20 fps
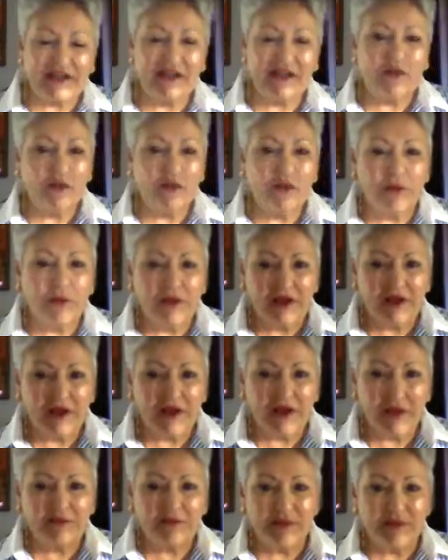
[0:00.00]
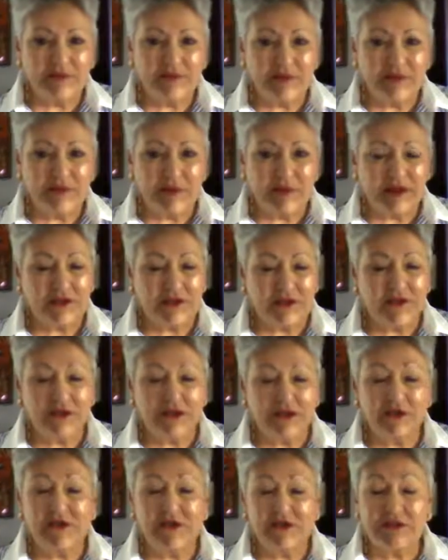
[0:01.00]
and a woman comes up to me, and
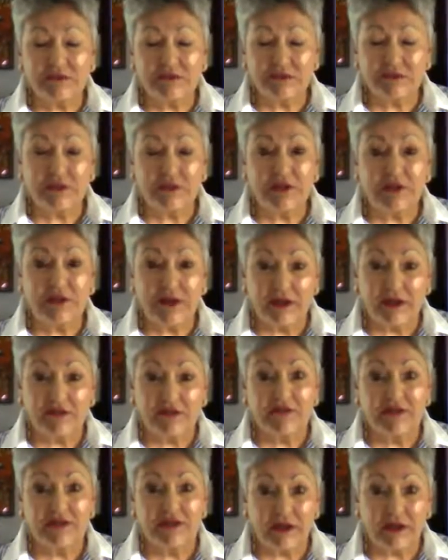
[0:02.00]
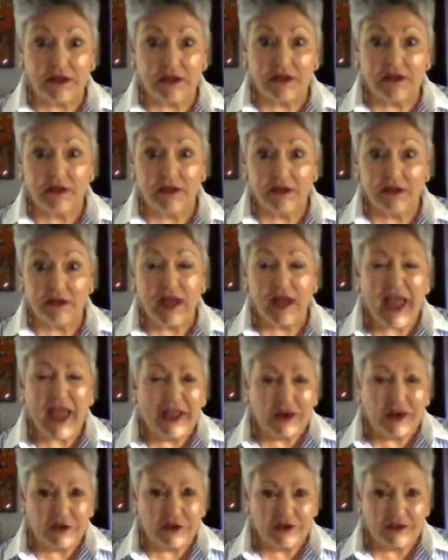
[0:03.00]
she looks really sick,
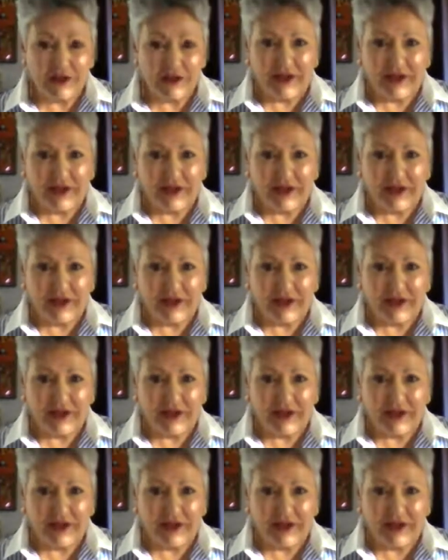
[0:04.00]
haggard.